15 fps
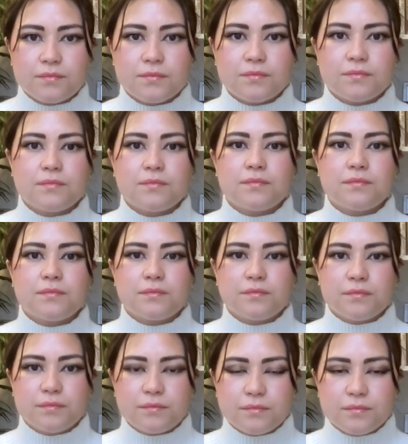
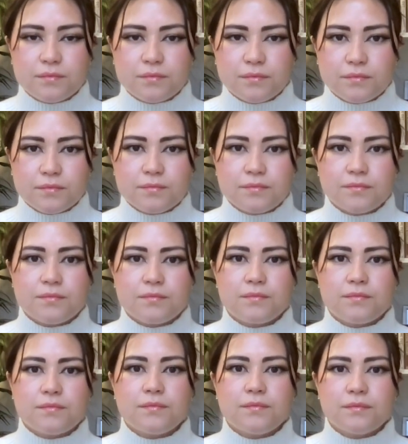
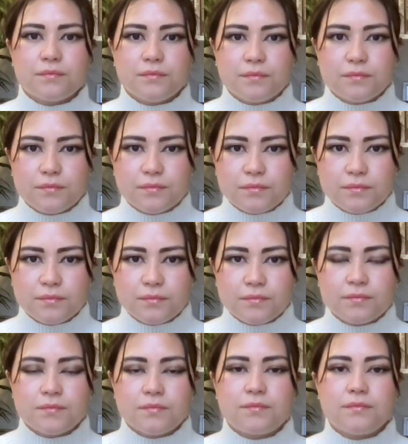
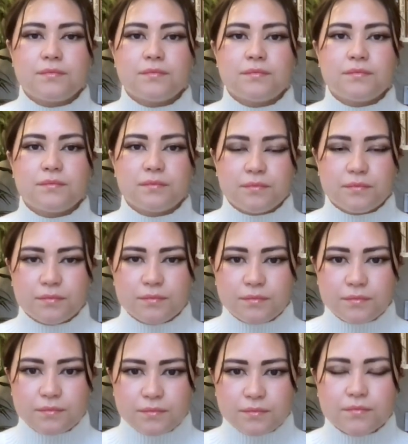
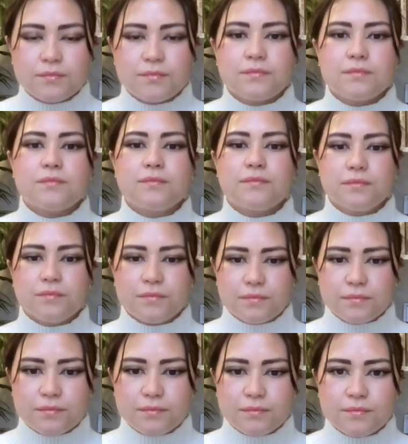
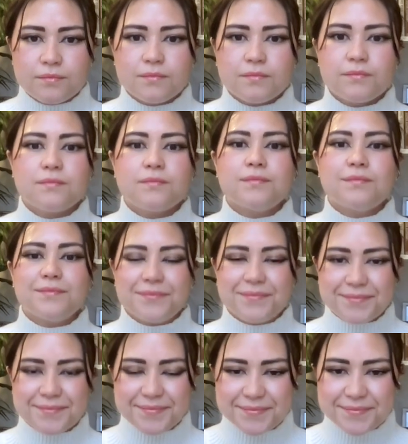
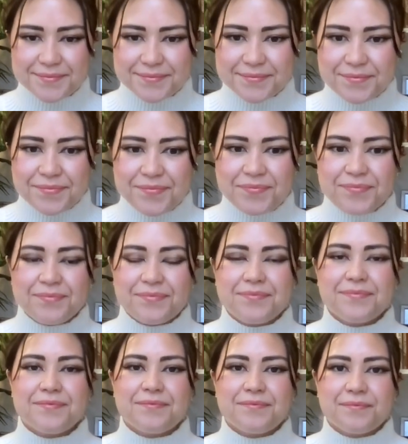
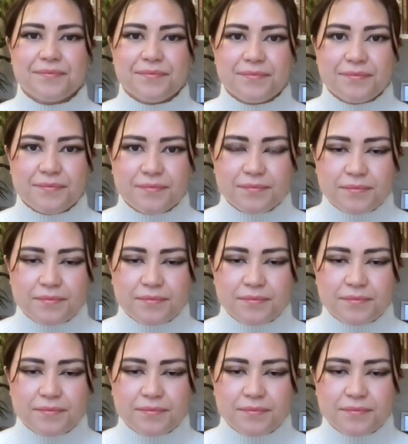[no speech]